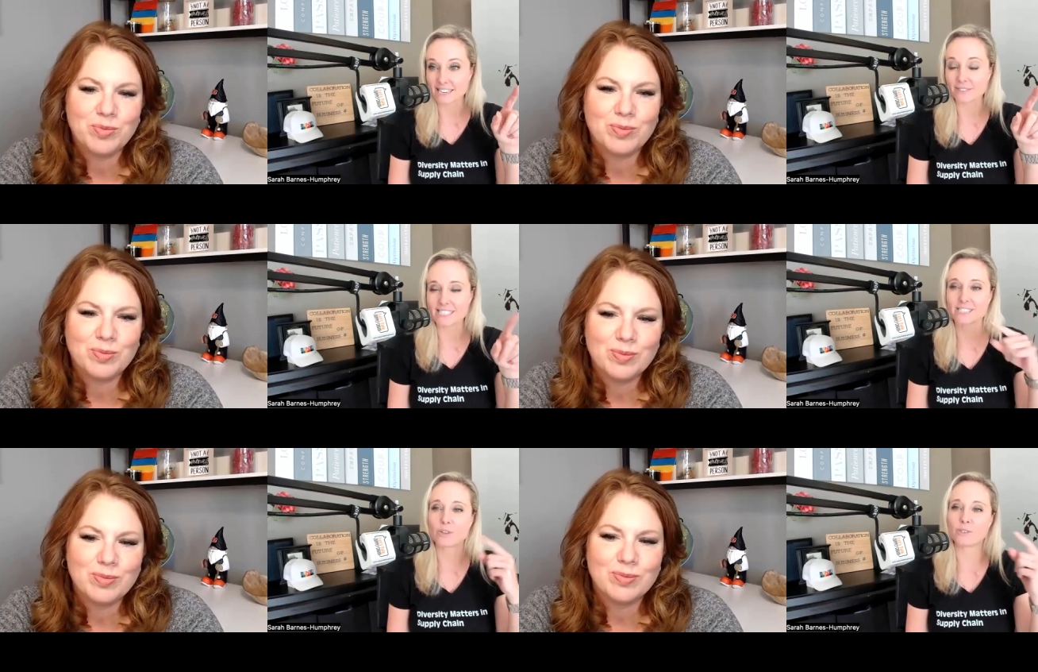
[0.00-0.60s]
Speaker 1: San
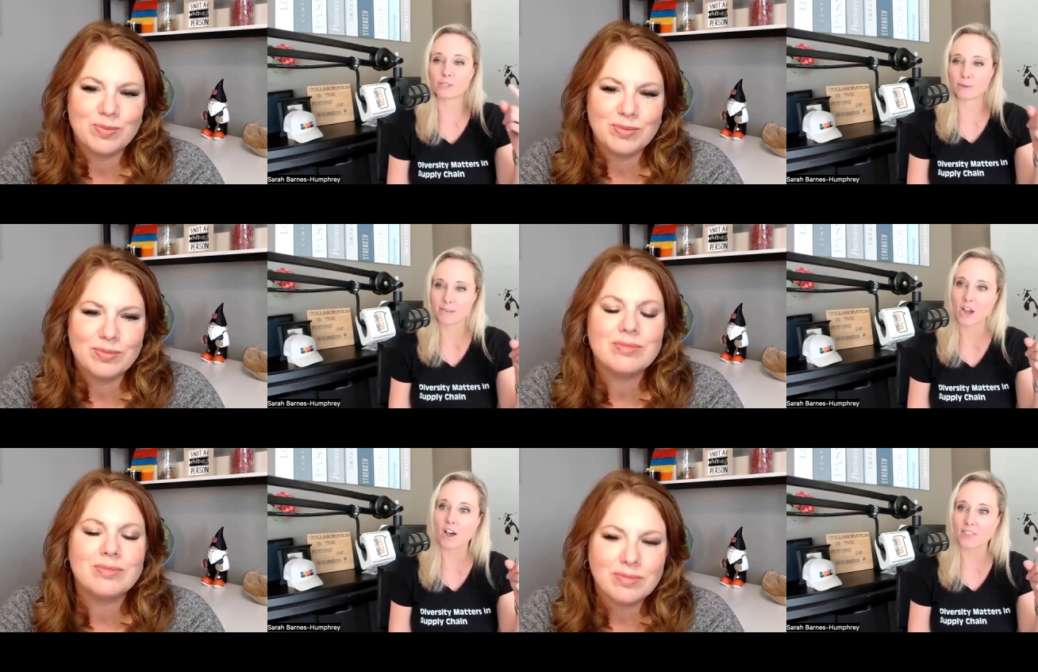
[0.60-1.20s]
Francisco is going
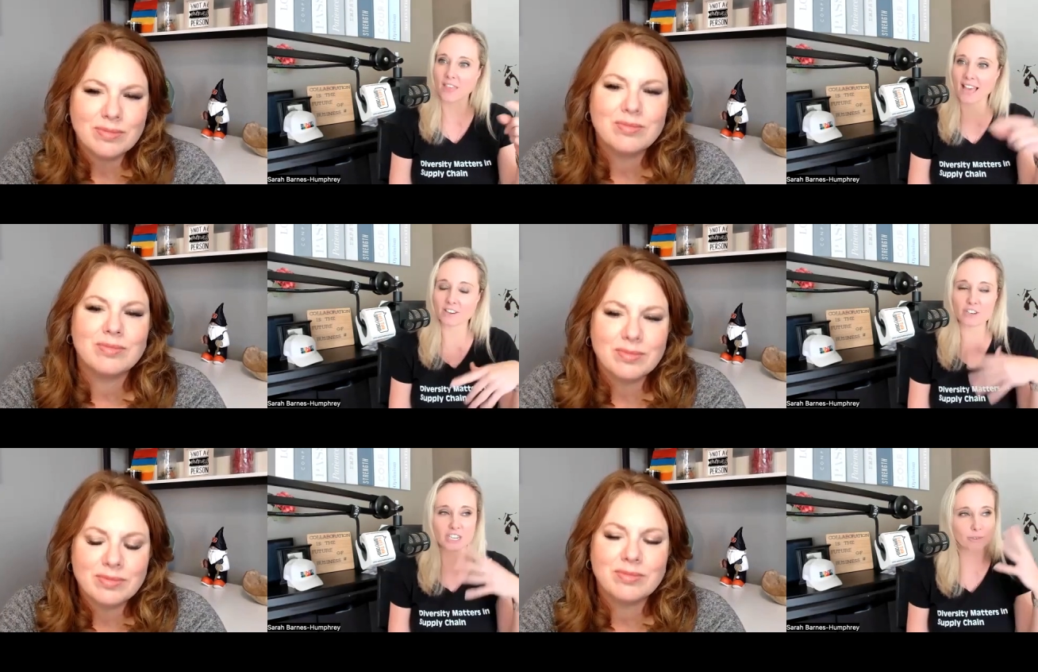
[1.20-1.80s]
to be on
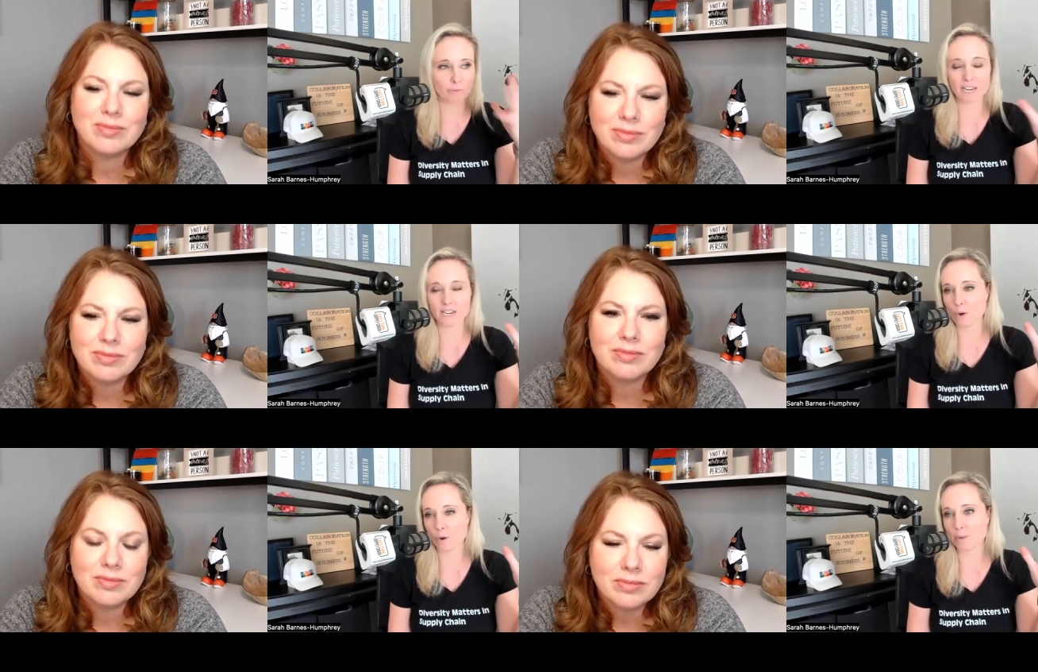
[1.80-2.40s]
that. And she's
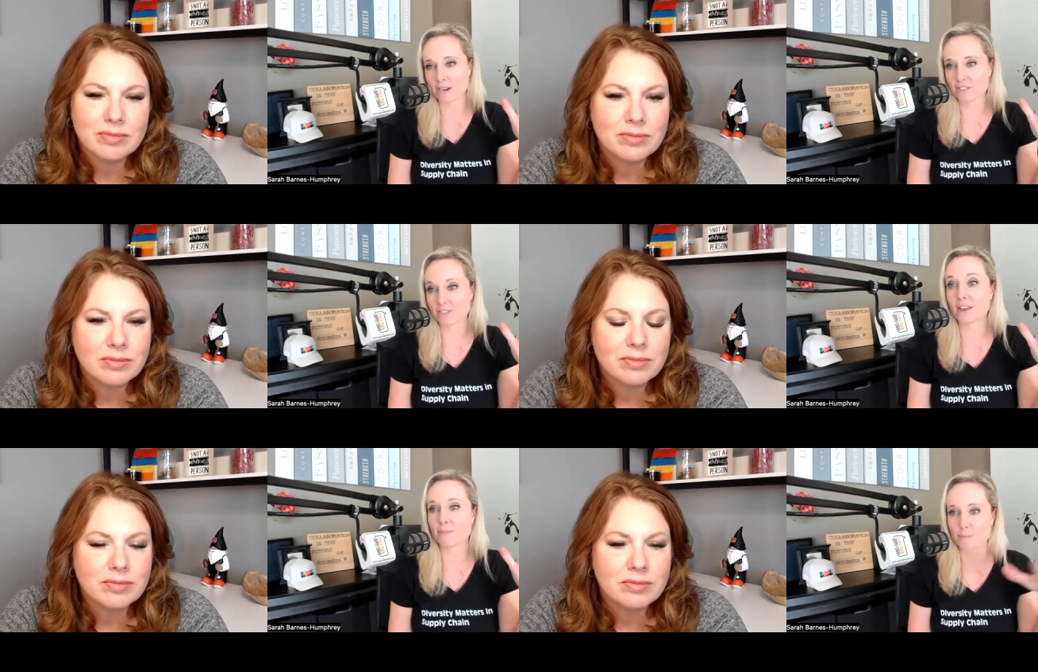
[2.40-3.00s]
written a whole bunch
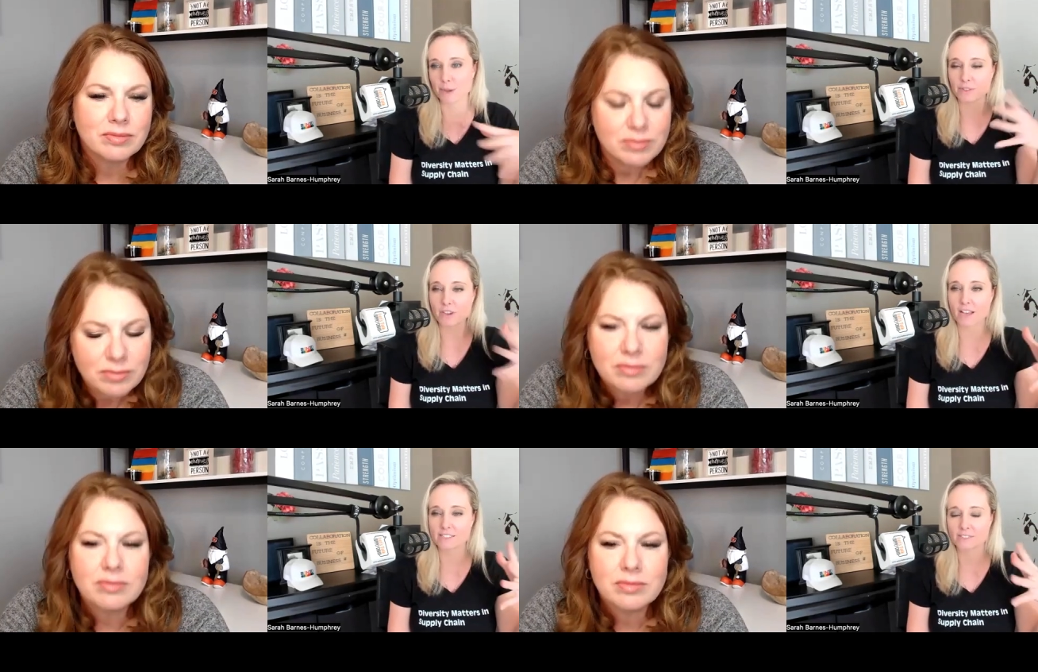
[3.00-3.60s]
of stuff about
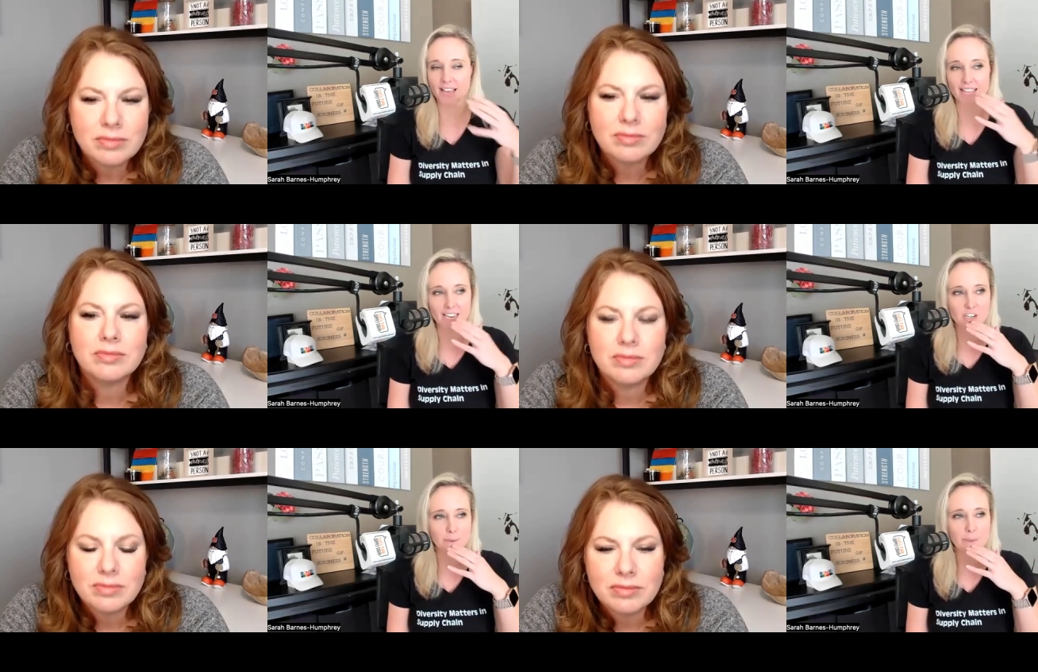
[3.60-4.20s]
the cost of
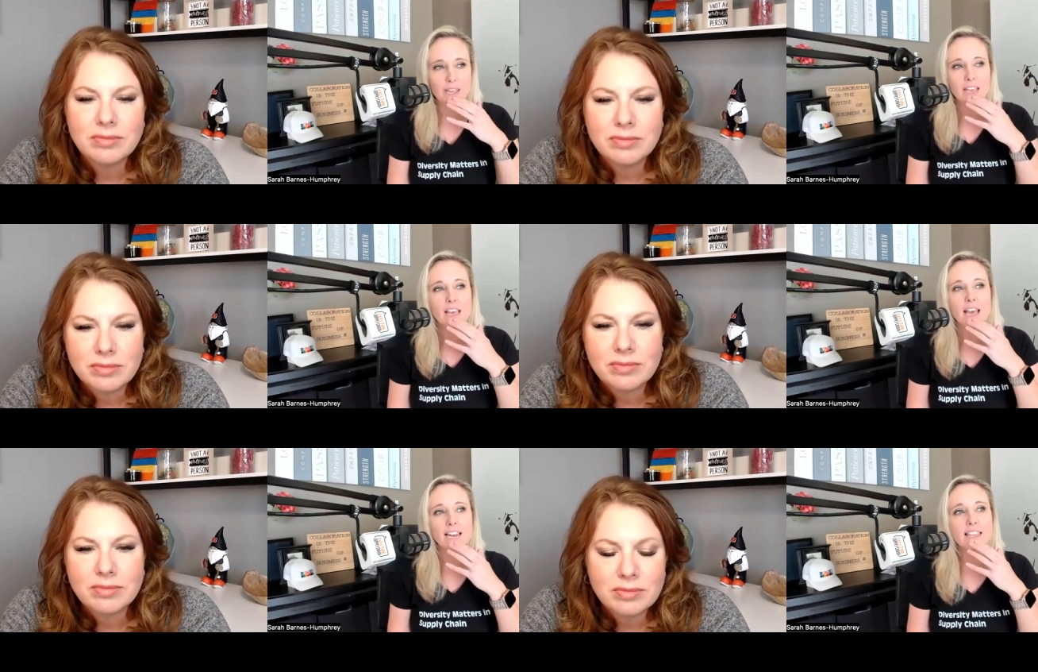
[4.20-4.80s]
allyship.
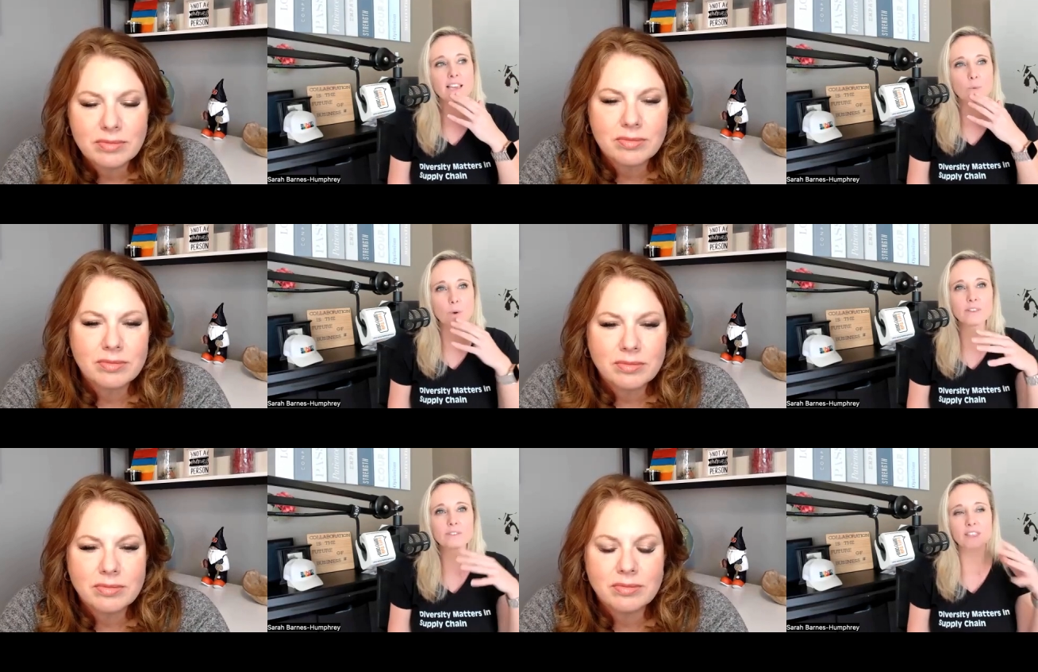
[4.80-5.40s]
And I think
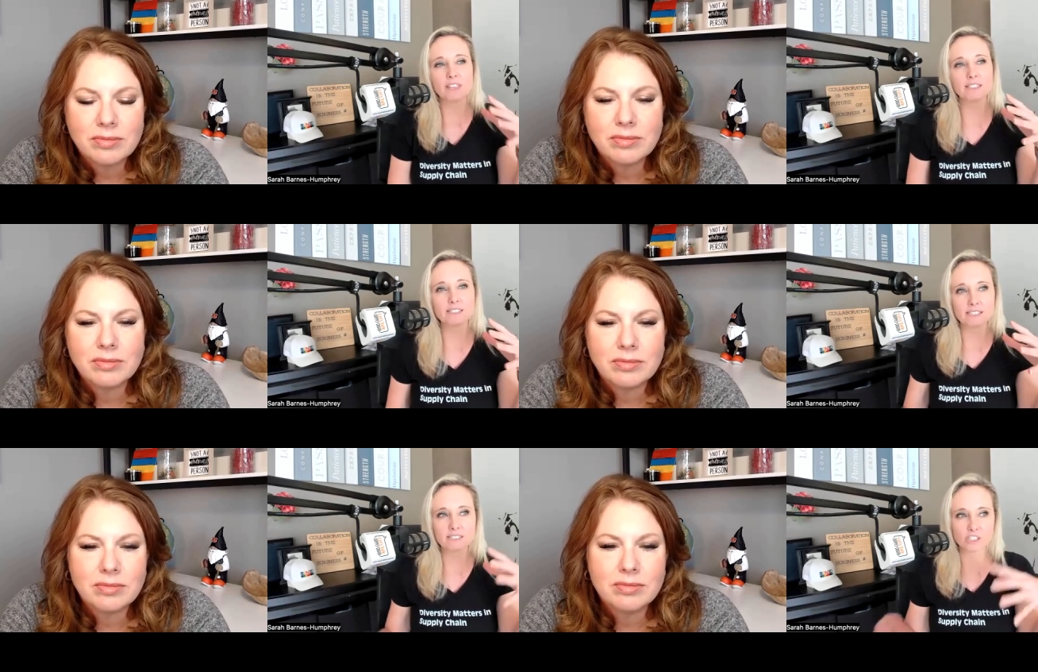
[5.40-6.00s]
one of the
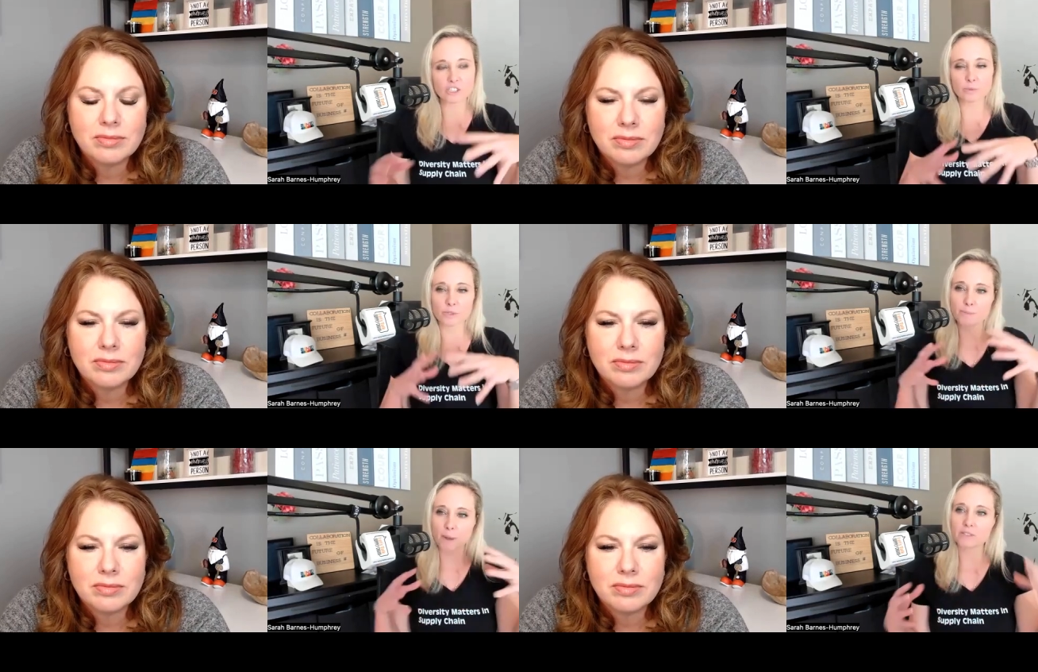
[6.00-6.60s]
things is just the
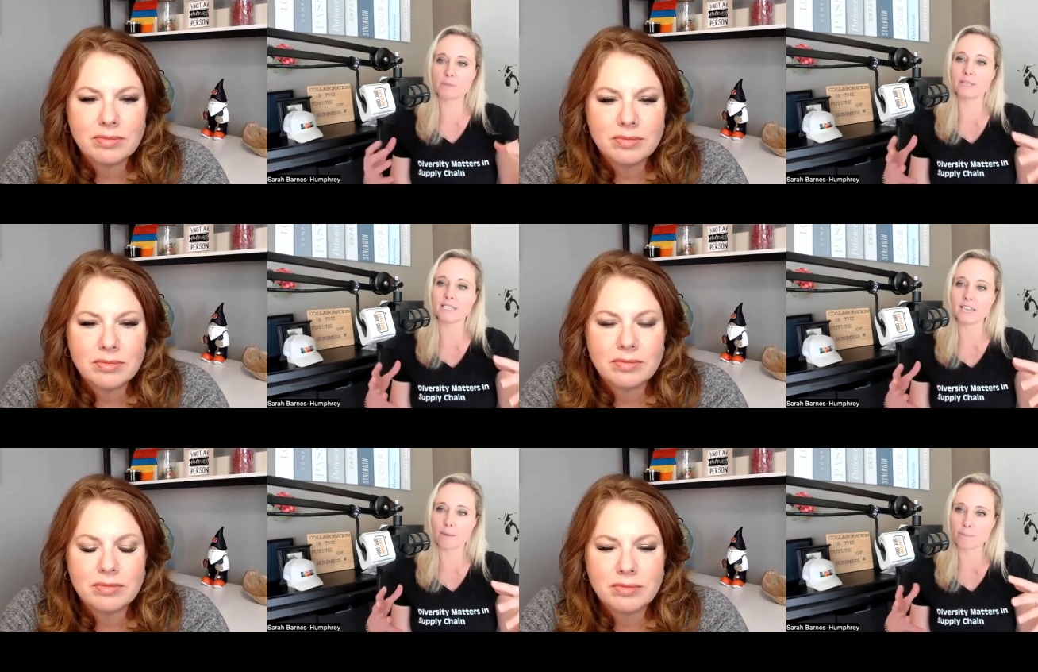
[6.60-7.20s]

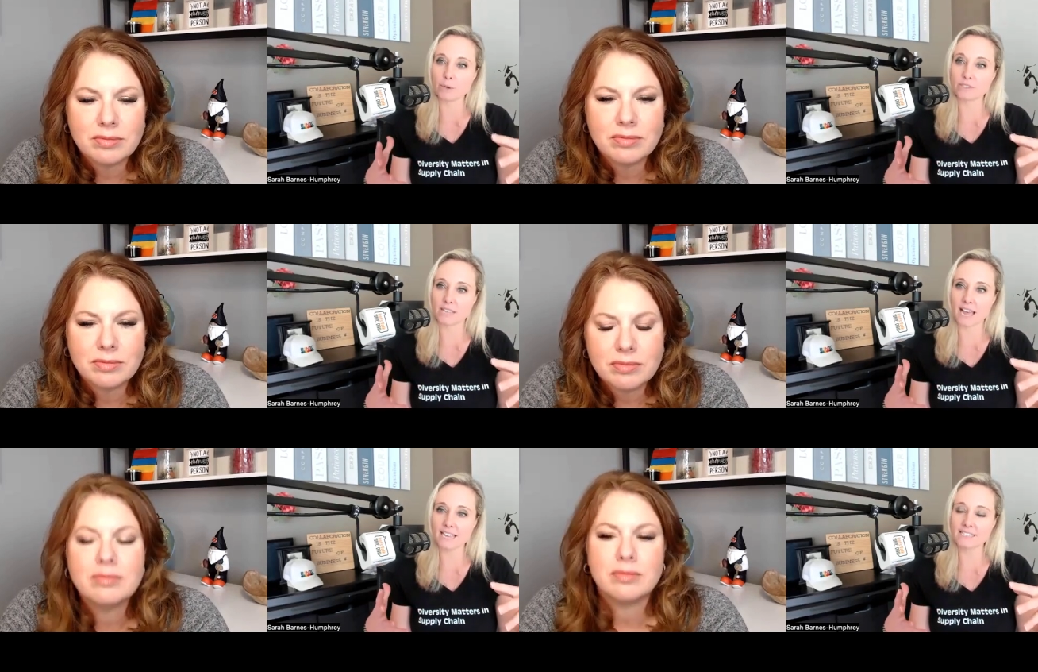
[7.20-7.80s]
responsibility on both
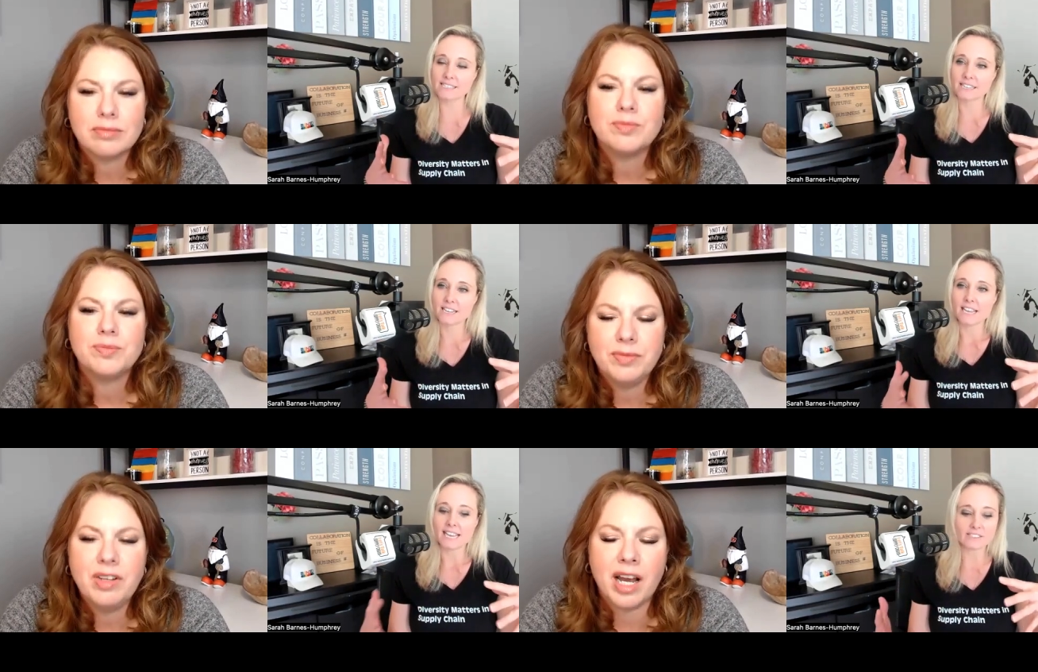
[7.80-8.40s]
sides.
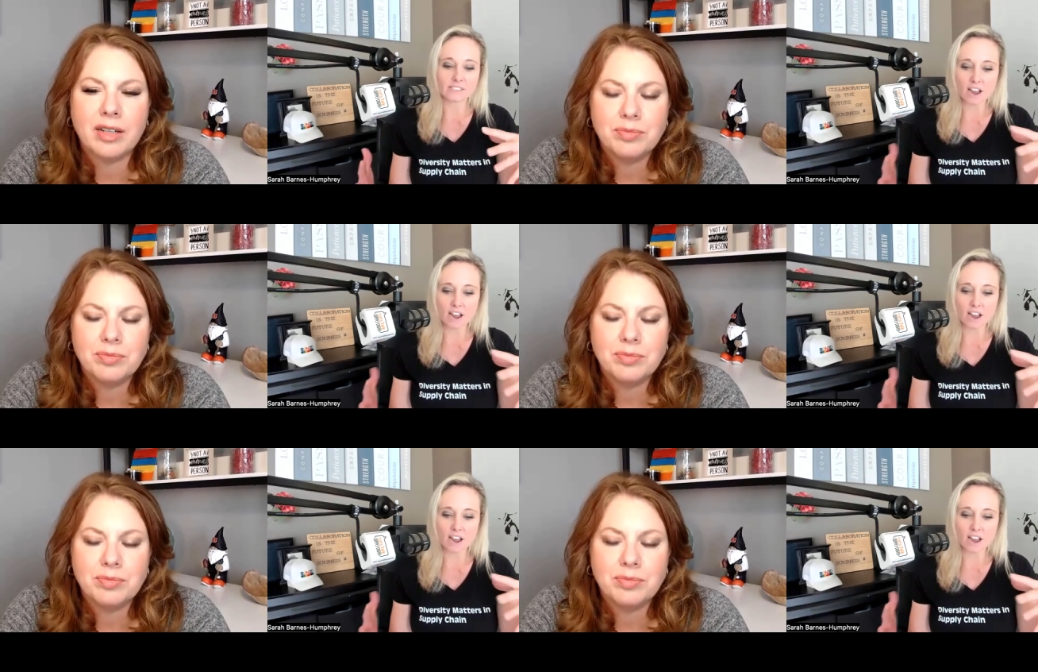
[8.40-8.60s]
Yeah. It's